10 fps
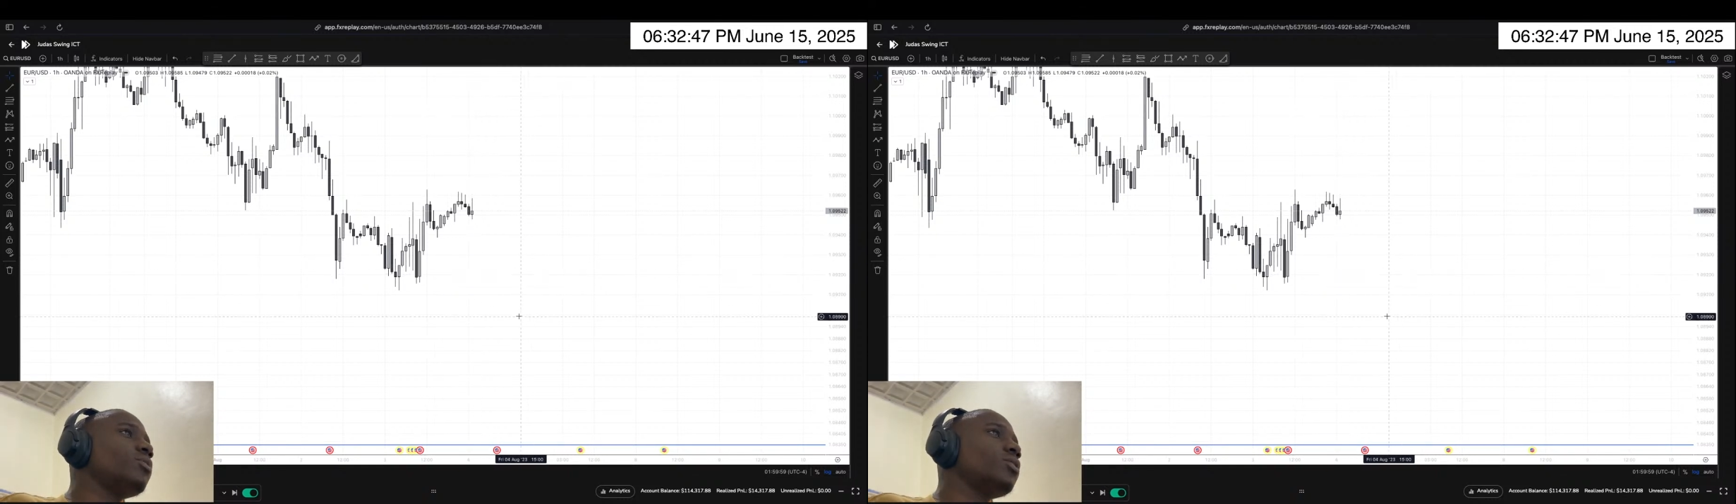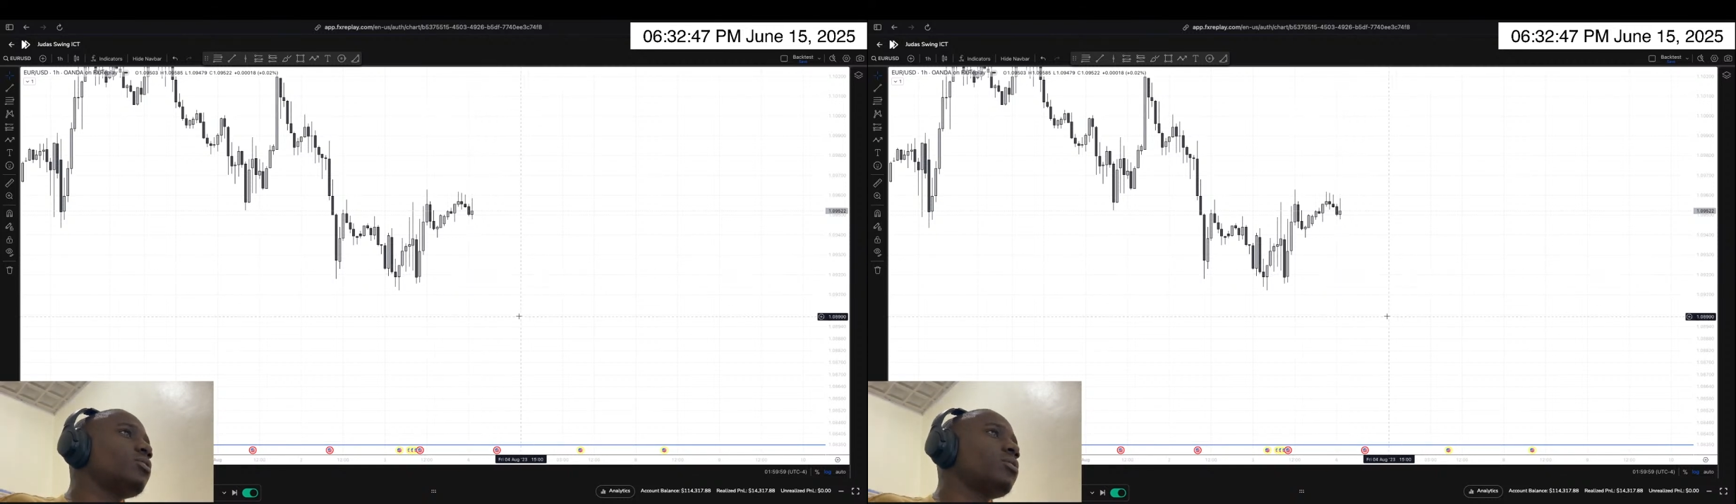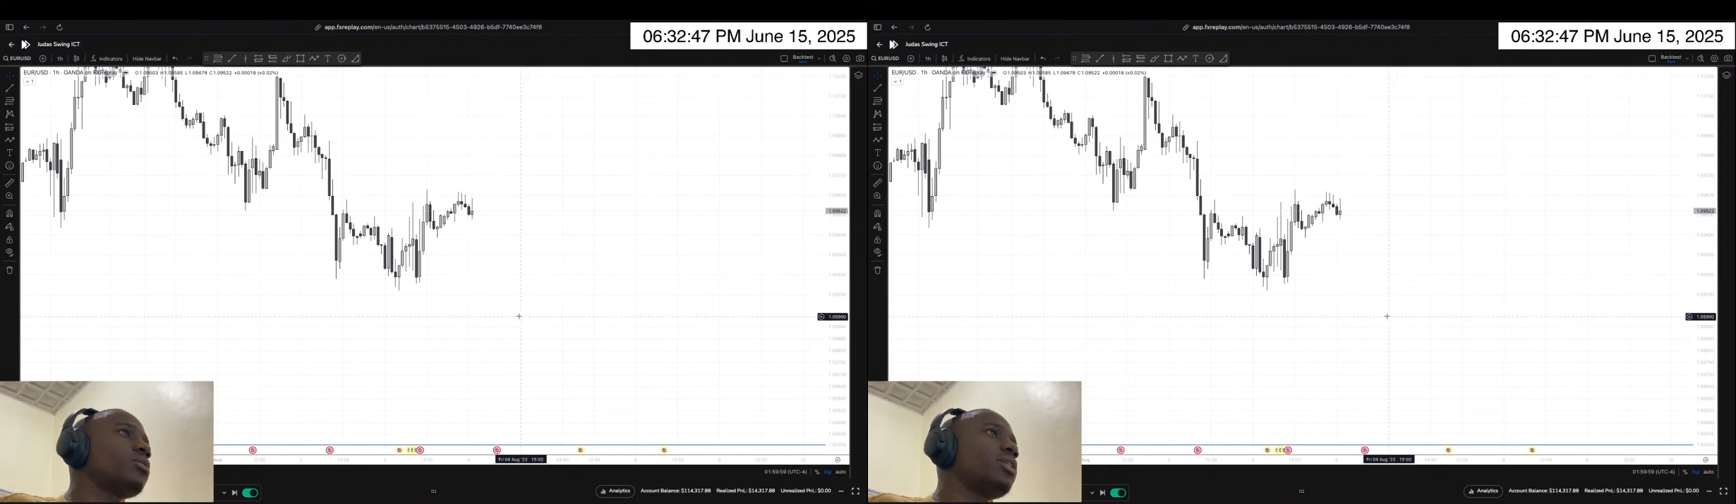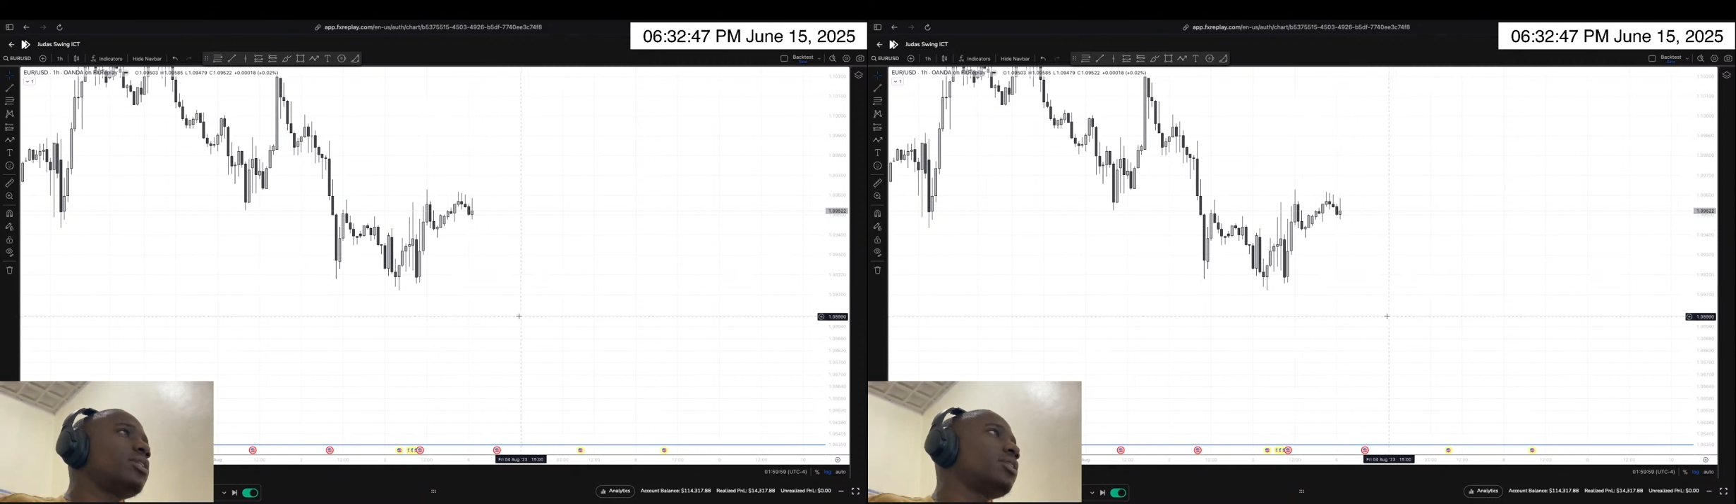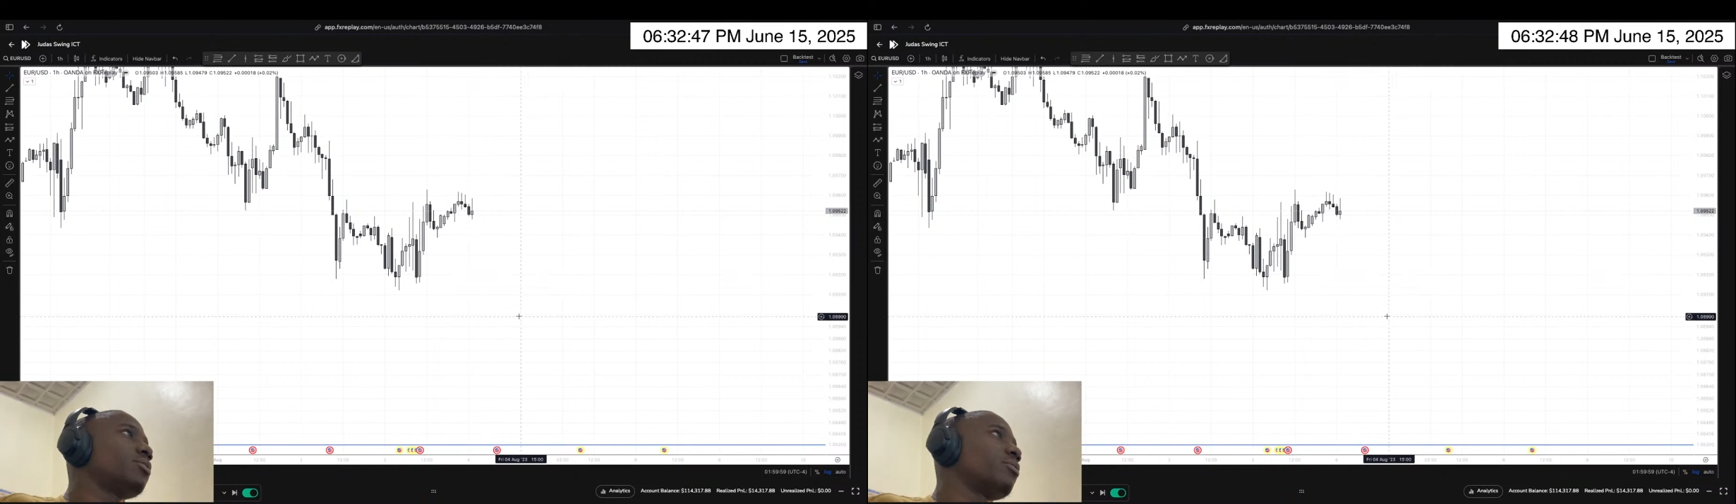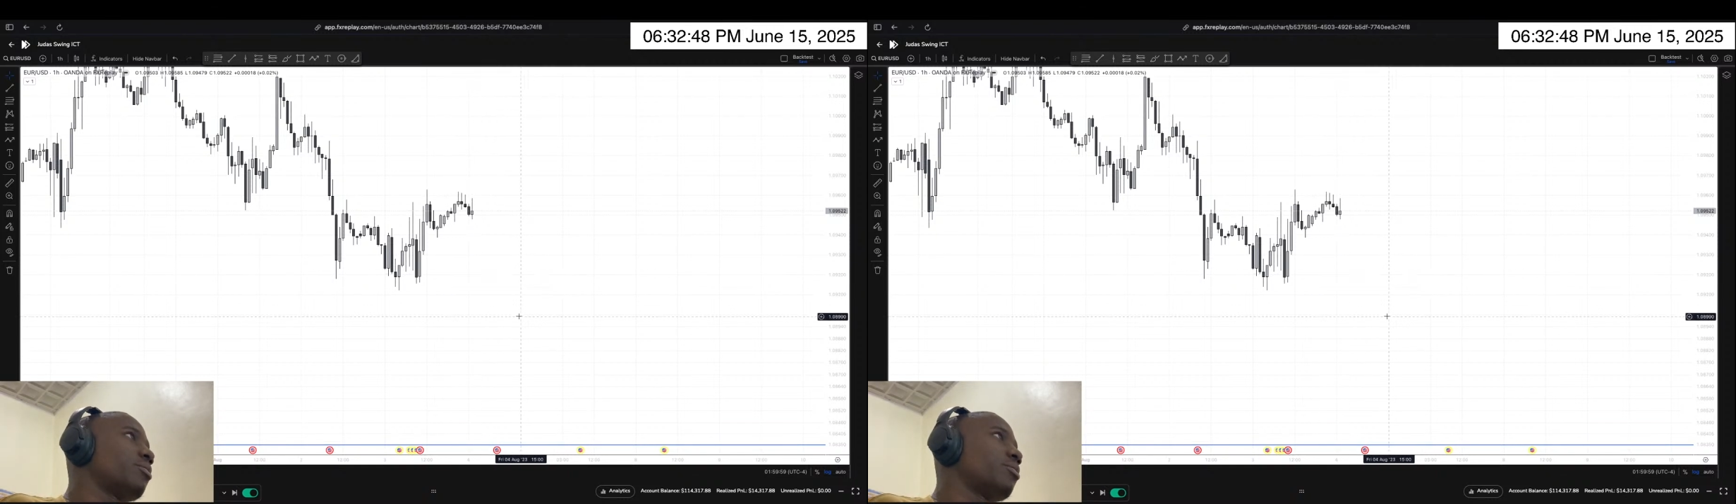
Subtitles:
So let's see what